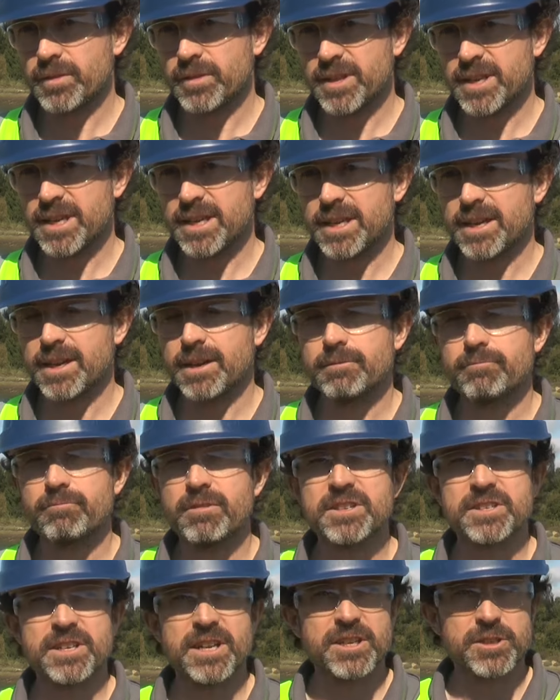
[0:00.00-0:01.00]
the uh,
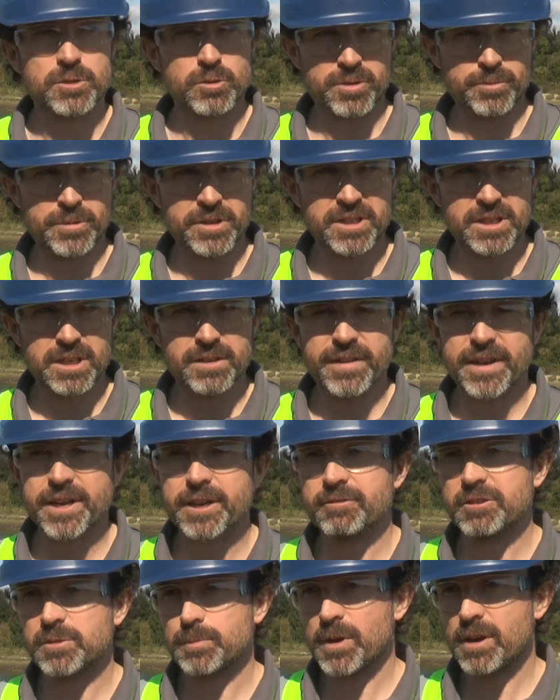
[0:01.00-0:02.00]
residential community of
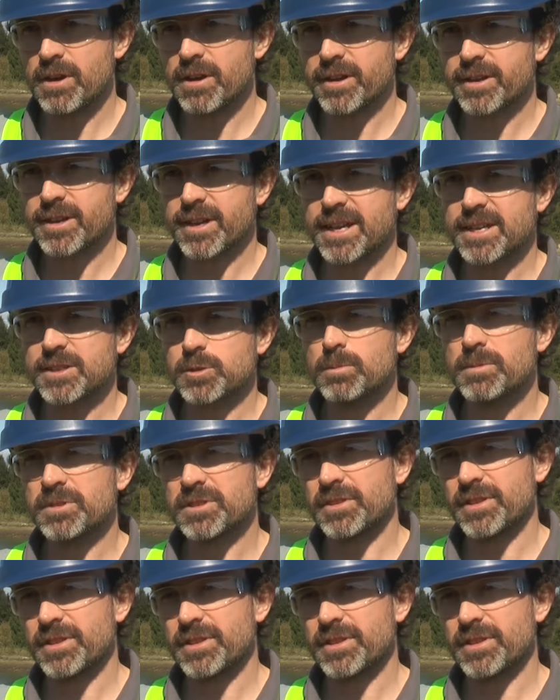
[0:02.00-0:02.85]
Anchorage Park has almost a